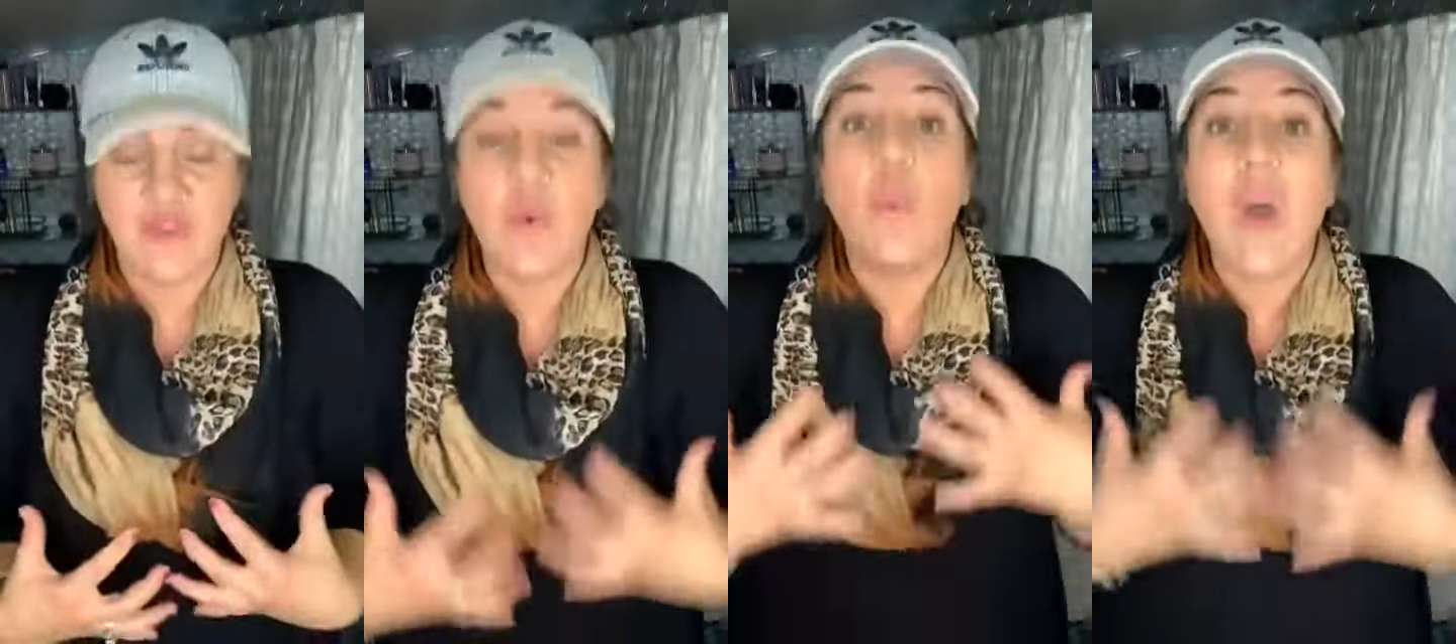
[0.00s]

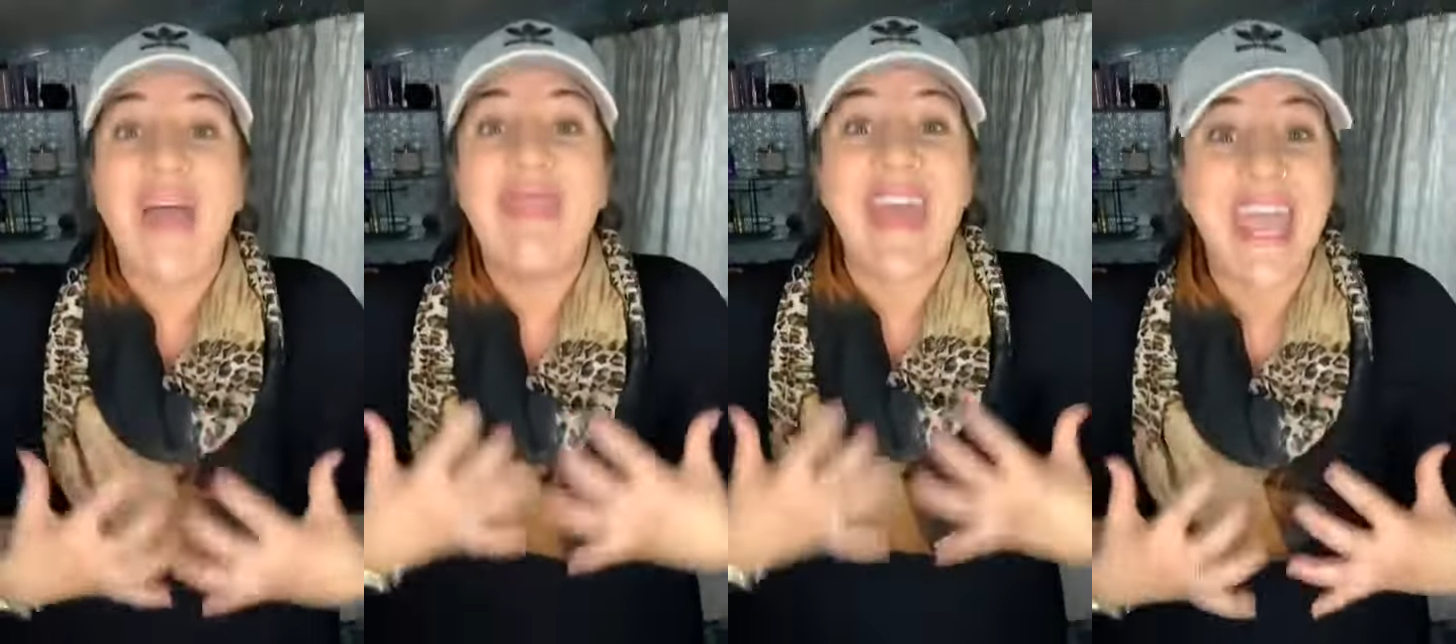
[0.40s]
when
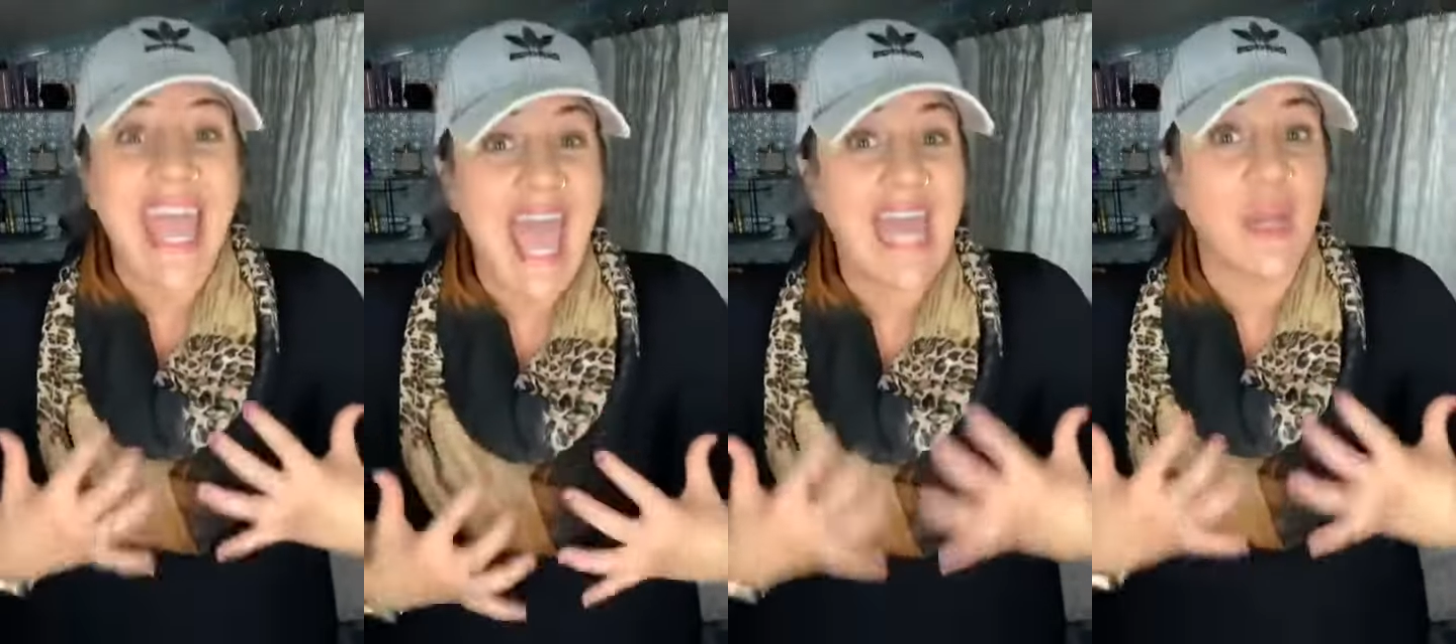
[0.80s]
they can
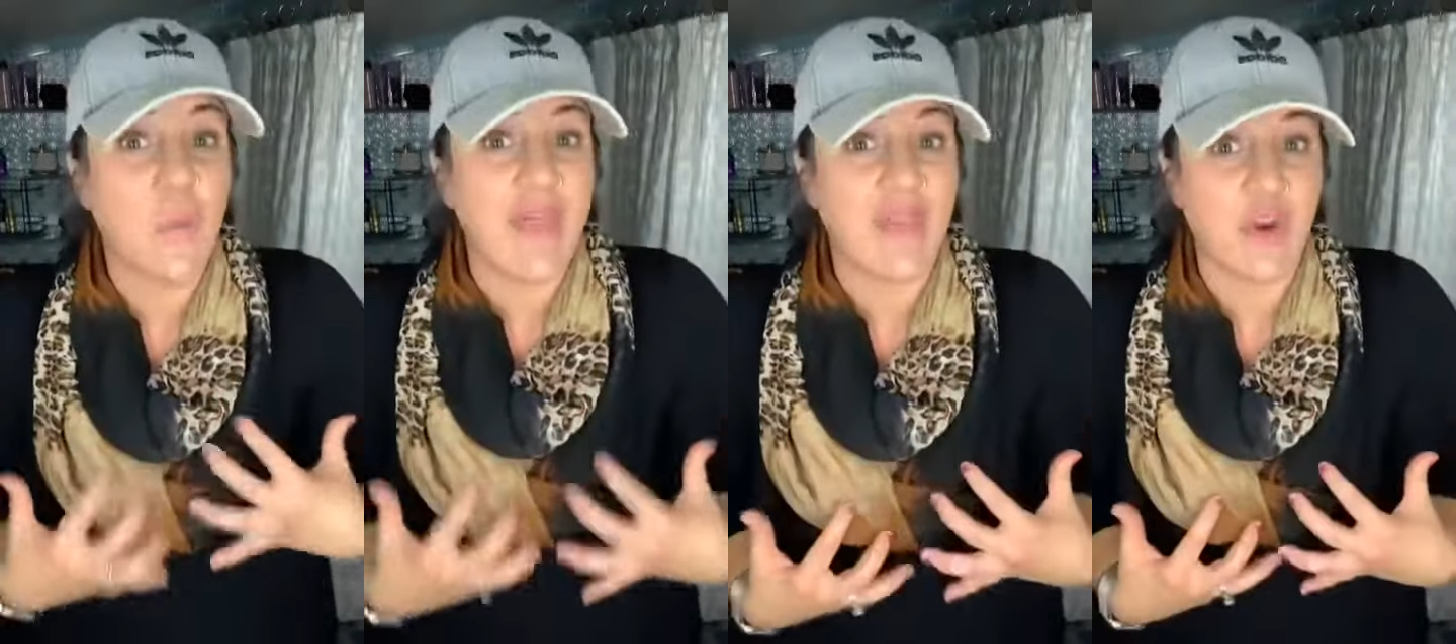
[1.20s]
and when
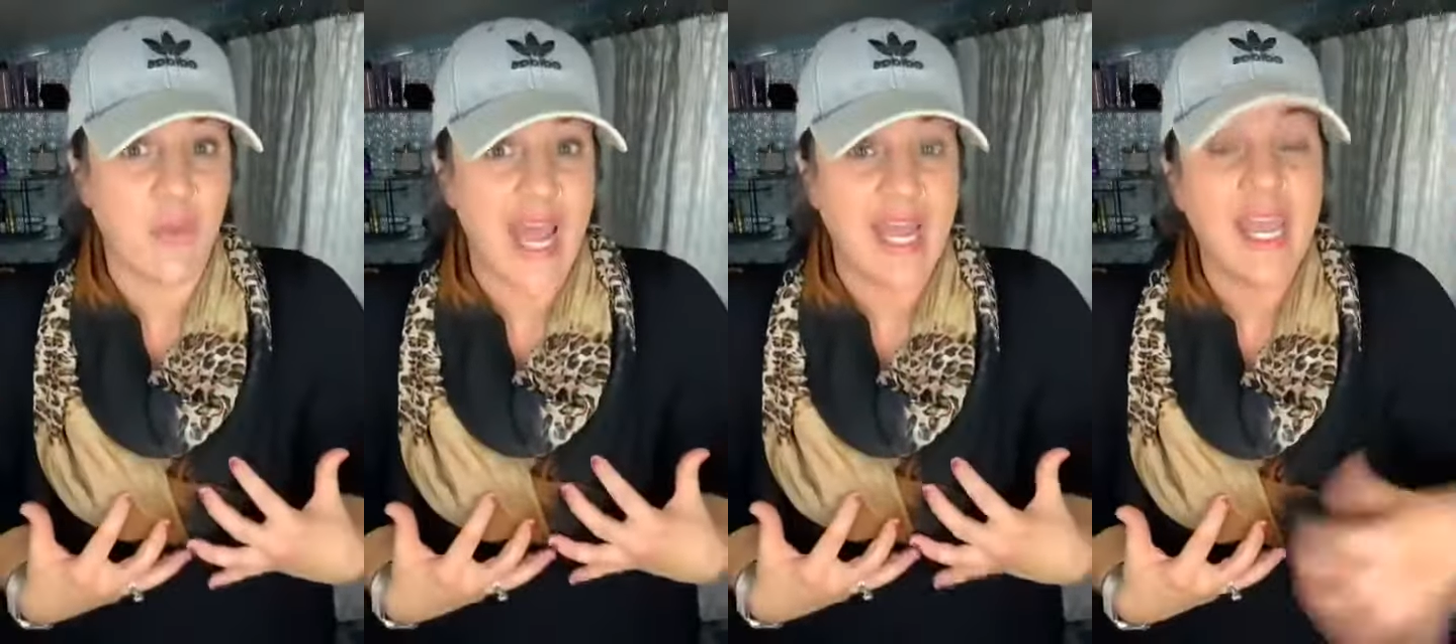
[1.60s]
they're
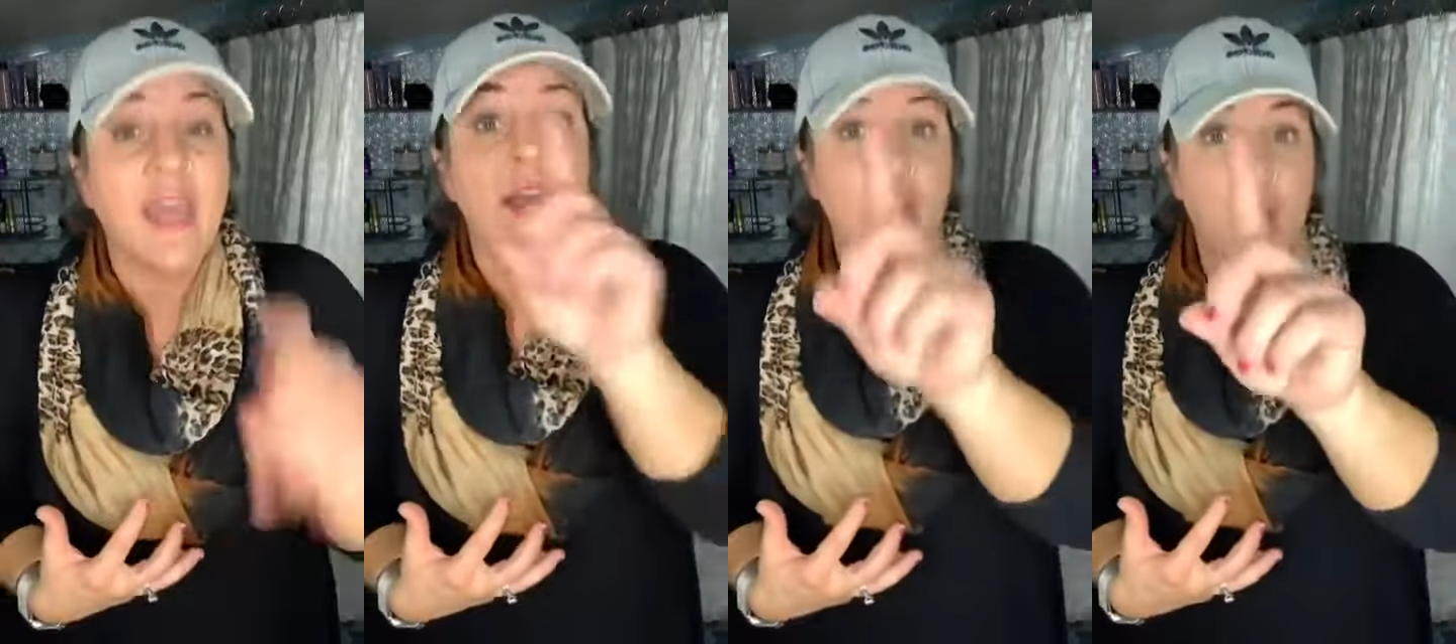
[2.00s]
ready.
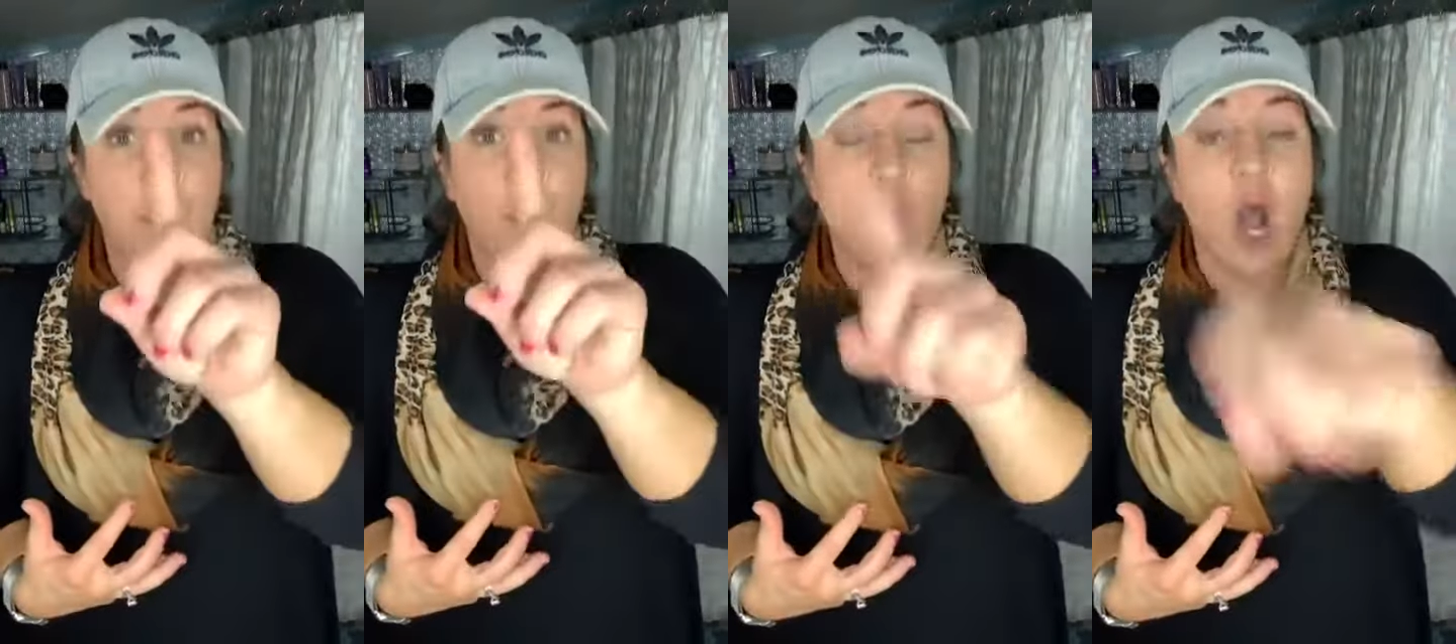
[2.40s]
Number
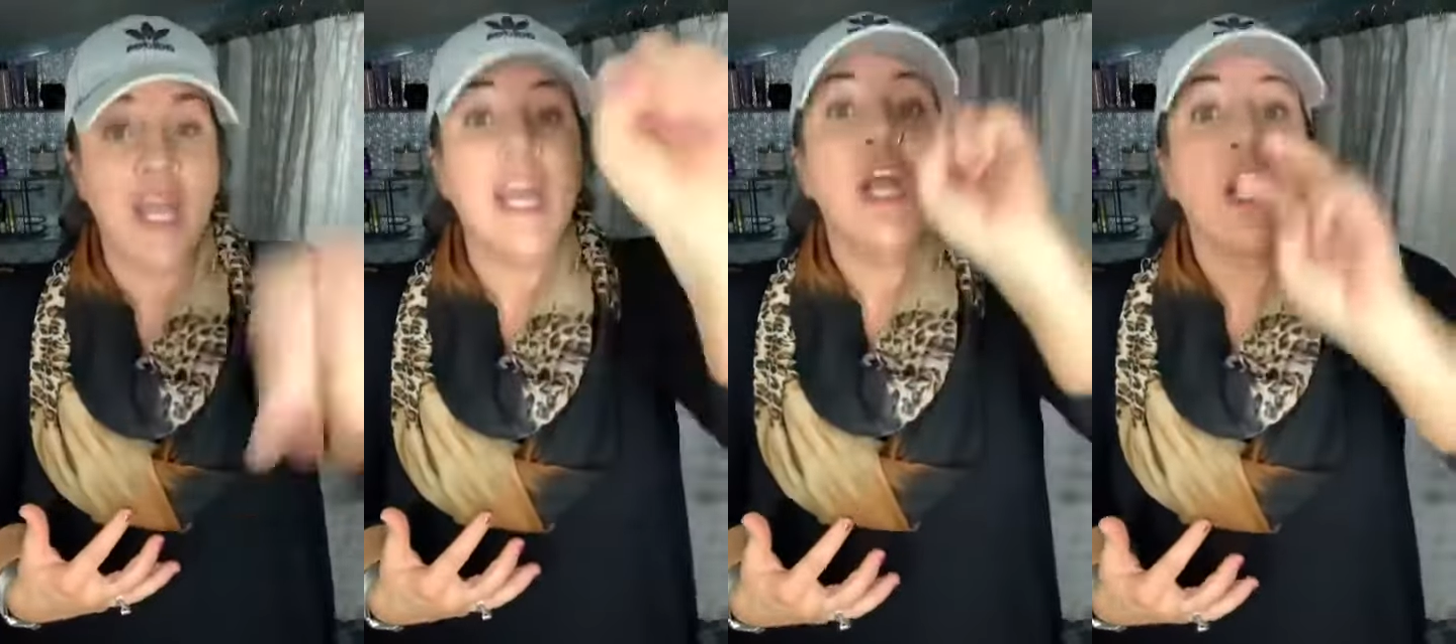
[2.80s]
one.
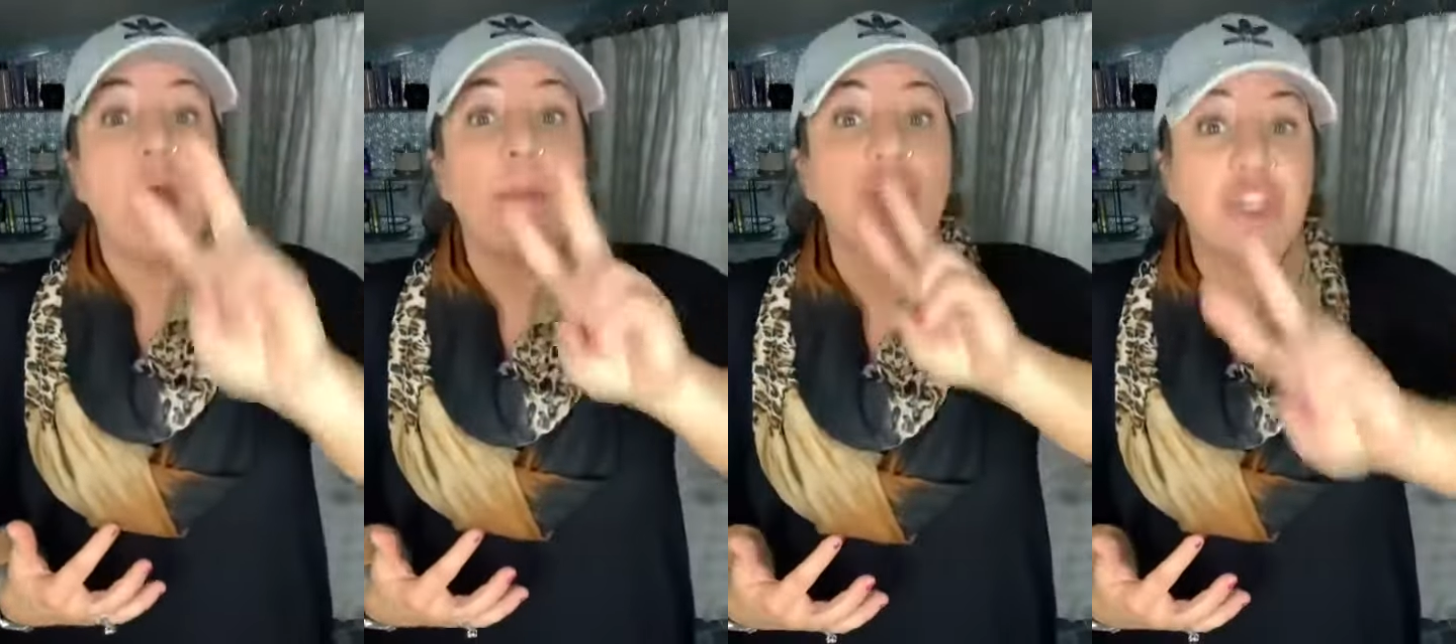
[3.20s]
Number
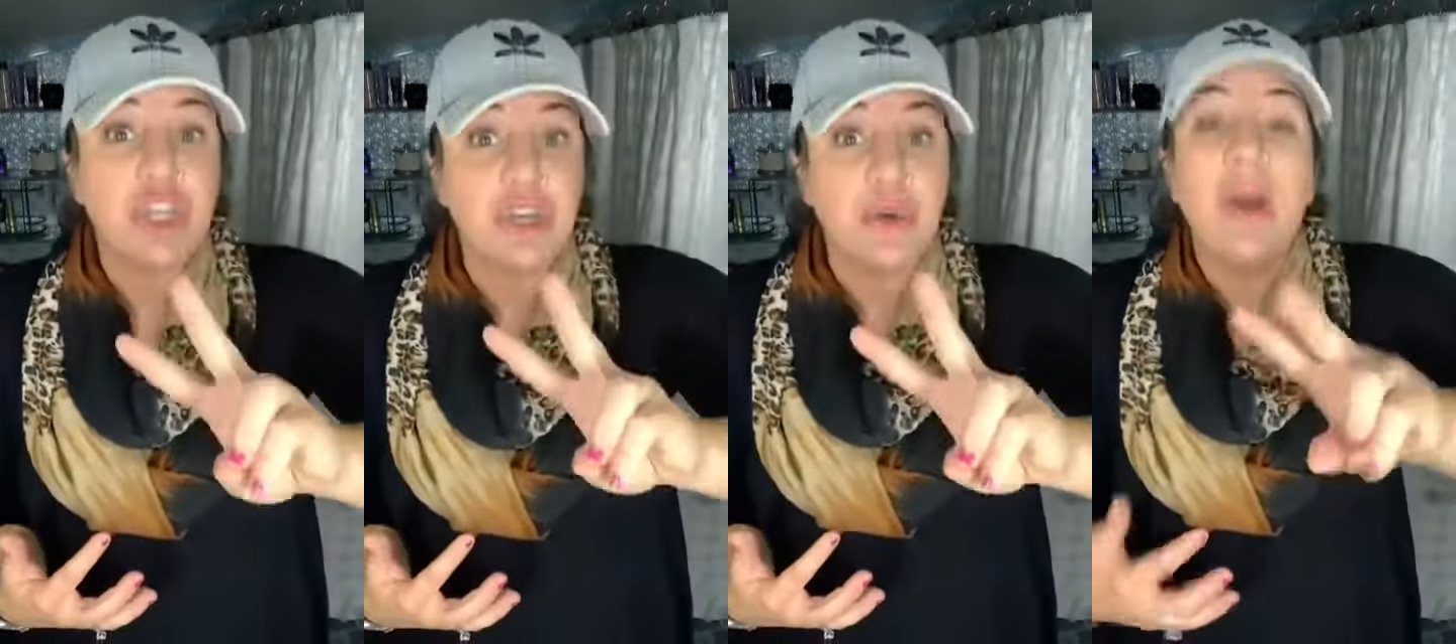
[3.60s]
two,